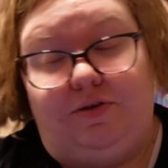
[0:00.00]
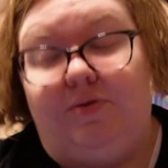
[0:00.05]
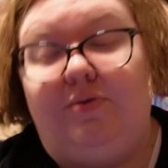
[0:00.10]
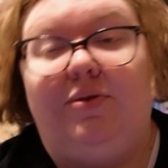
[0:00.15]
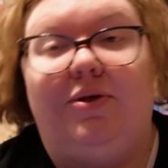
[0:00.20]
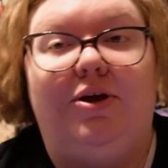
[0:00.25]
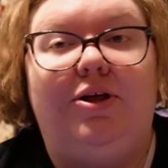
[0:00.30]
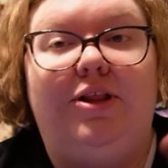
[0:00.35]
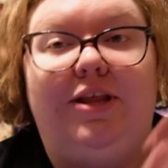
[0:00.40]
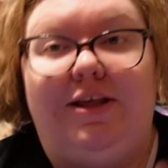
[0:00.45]

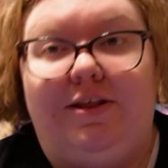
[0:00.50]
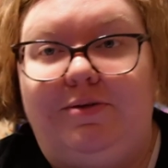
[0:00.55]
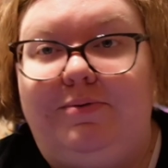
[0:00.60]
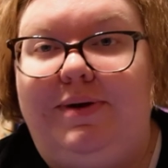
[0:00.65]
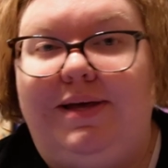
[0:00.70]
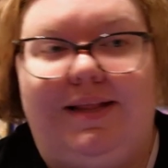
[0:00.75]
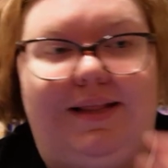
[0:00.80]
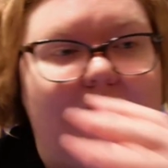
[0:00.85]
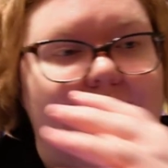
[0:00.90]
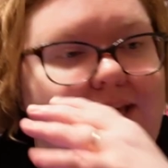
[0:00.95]
slowly
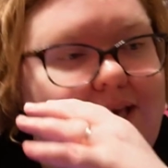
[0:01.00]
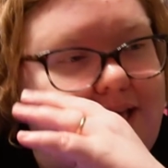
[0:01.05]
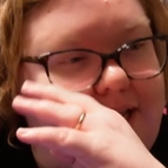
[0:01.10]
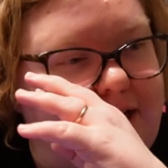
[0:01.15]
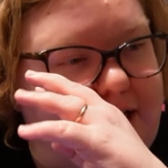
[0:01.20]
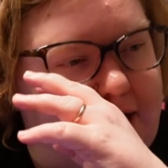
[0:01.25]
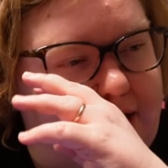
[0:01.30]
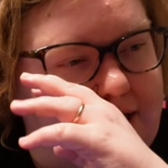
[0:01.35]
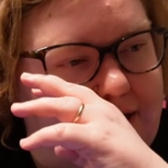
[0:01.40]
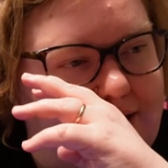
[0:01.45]
squeezing in
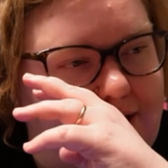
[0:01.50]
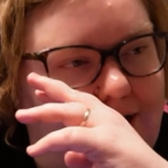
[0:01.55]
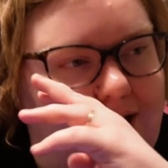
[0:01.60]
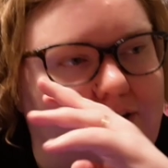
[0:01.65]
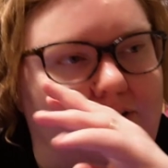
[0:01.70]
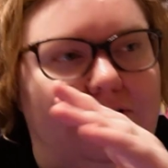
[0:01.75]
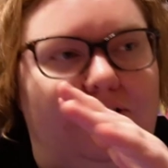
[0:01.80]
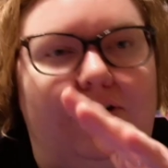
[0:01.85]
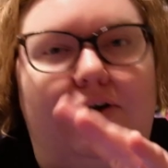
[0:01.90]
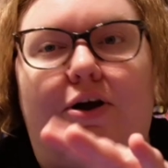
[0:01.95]
as I
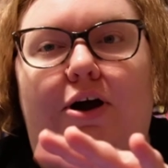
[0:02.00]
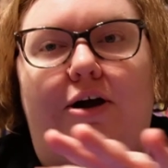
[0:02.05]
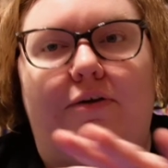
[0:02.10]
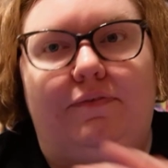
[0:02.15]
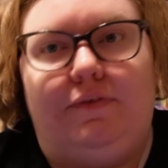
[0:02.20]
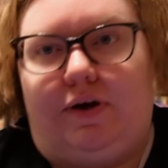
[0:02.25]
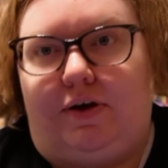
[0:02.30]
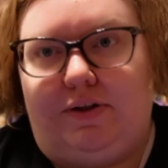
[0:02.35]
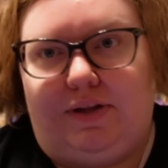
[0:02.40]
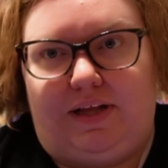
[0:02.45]
knock
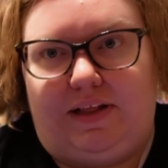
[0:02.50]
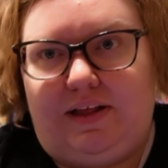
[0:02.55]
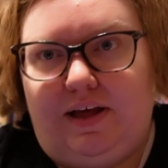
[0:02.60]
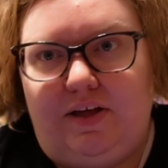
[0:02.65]
off all these